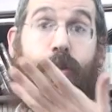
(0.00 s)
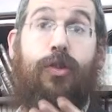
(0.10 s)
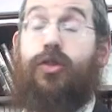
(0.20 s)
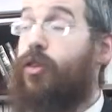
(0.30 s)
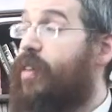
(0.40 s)

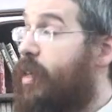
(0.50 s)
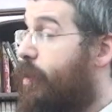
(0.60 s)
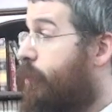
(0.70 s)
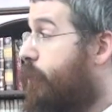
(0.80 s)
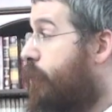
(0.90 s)
to serve Yidden.
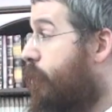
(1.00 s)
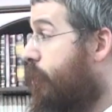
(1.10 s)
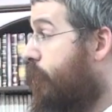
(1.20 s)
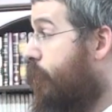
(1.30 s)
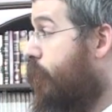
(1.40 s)

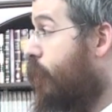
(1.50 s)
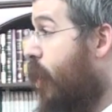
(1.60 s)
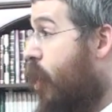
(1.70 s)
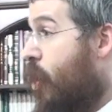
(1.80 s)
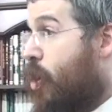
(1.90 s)

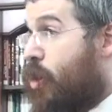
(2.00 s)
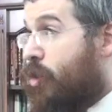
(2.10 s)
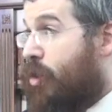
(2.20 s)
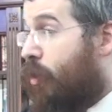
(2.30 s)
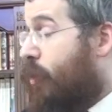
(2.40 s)

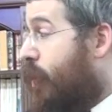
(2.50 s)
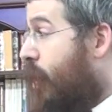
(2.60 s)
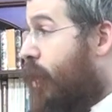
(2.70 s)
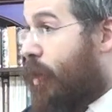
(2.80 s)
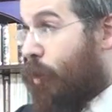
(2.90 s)
So,
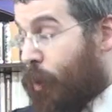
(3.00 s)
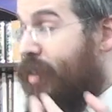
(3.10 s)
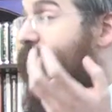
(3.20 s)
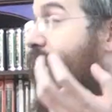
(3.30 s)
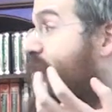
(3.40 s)

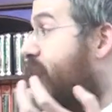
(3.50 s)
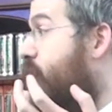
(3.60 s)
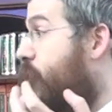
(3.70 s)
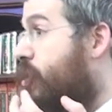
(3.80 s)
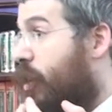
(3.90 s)
once I have
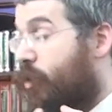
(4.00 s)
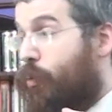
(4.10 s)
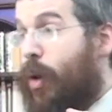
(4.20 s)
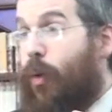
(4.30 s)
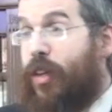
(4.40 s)
this Yisod,
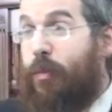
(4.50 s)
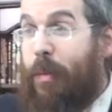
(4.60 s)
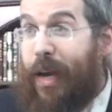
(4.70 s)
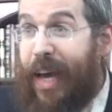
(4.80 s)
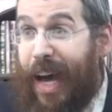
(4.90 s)
we want to be
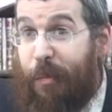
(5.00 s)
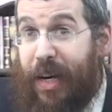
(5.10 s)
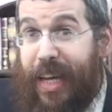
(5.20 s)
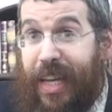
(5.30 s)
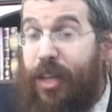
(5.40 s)

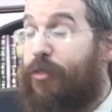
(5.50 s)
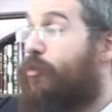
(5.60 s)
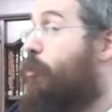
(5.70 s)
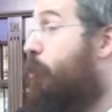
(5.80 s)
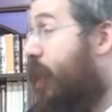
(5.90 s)
Mechaber Inyan
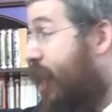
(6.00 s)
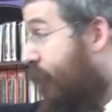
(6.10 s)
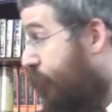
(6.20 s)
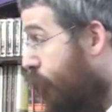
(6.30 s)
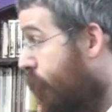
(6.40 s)
from
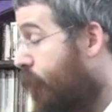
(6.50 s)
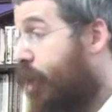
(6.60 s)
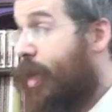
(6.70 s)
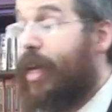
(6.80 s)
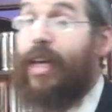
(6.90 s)
Blikvul
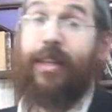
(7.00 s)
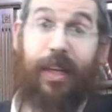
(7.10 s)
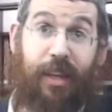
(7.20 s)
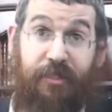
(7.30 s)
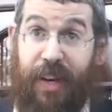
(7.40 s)
into
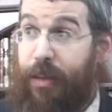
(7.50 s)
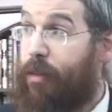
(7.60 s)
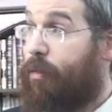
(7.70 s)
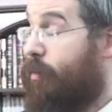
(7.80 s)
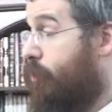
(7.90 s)
the Welt.